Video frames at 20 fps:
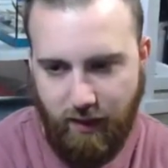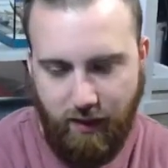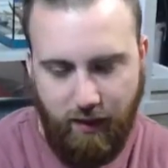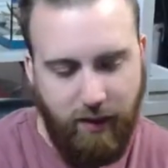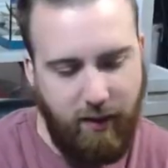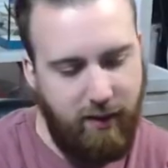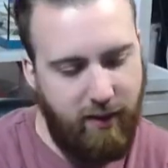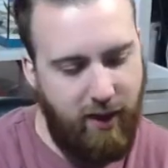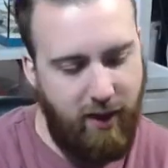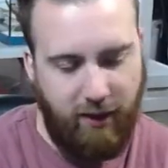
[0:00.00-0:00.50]

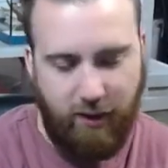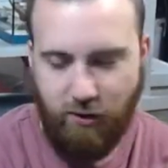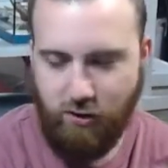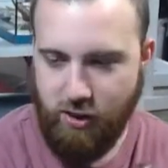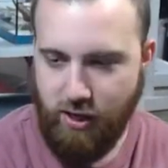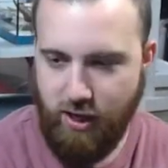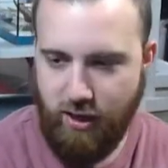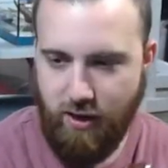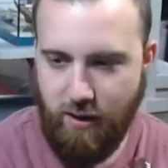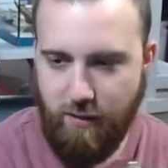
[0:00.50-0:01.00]
Thank you,
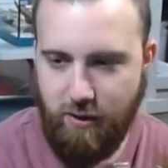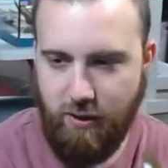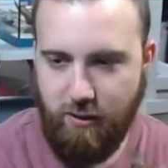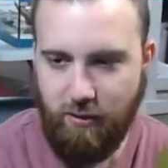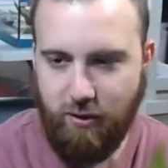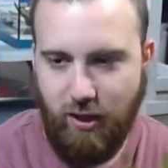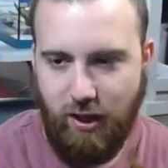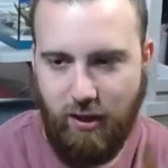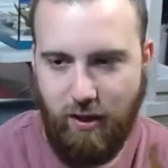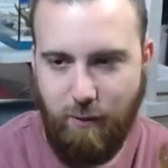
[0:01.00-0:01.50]
JW.
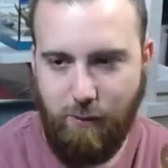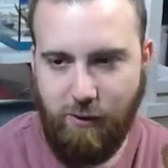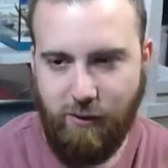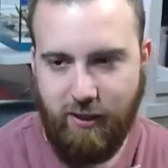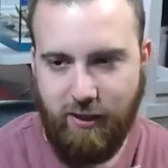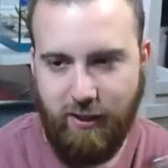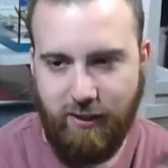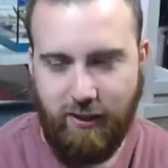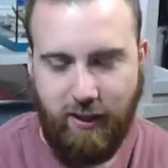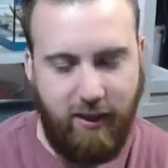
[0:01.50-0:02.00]
JW
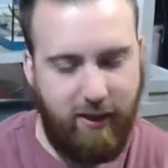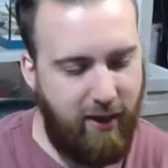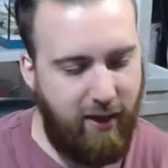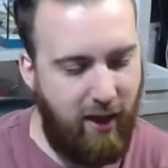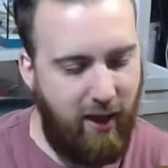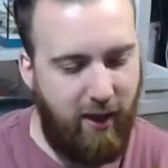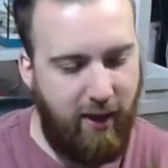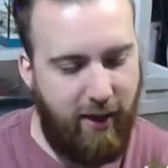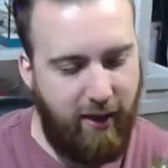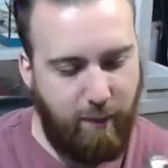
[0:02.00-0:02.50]
says hit
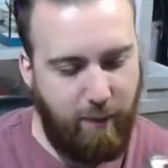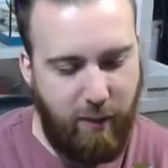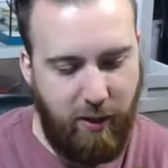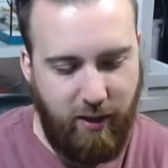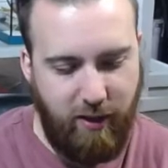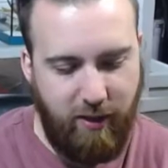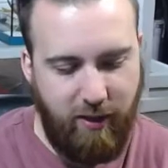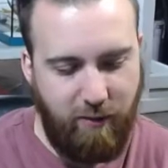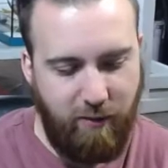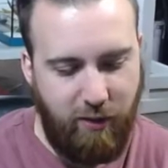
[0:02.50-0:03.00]
that like
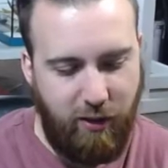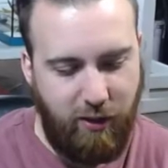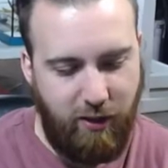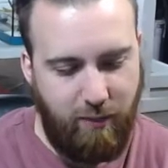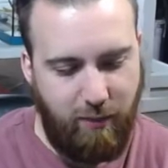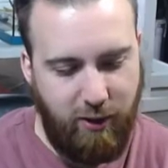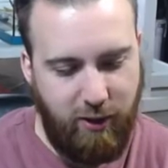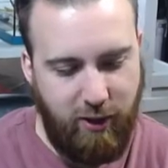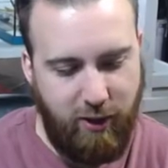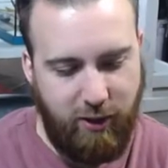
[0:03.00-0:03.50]
button. I really
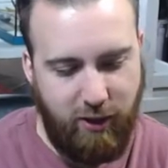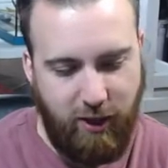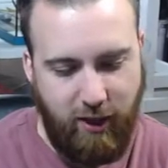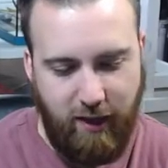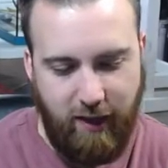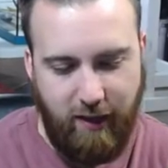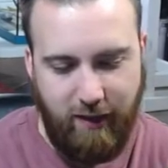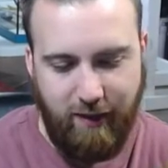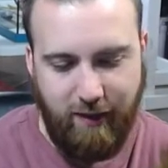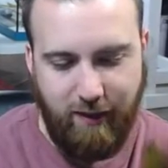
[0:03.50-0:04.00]
appreciate
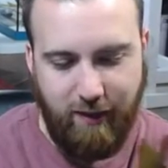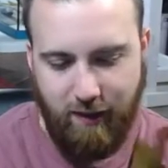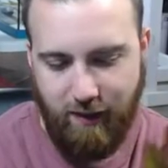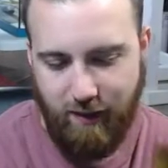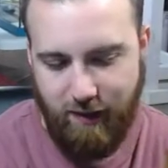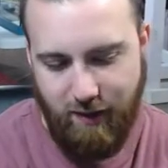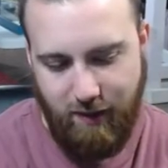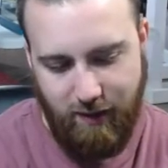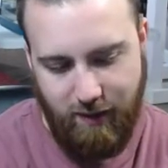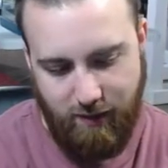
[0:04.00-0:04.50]
it. Do you
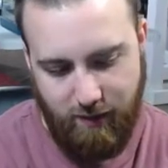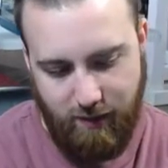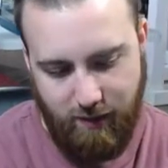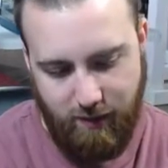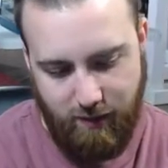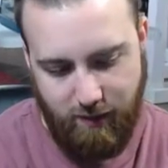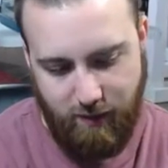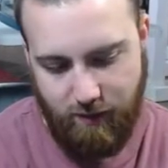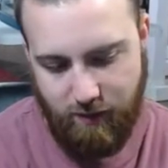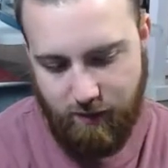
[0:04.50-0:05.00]
want me to throw
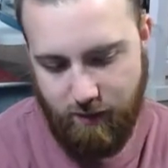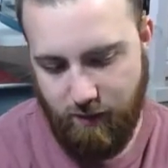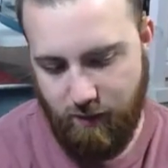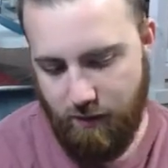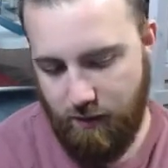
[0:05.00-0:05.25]
all these bags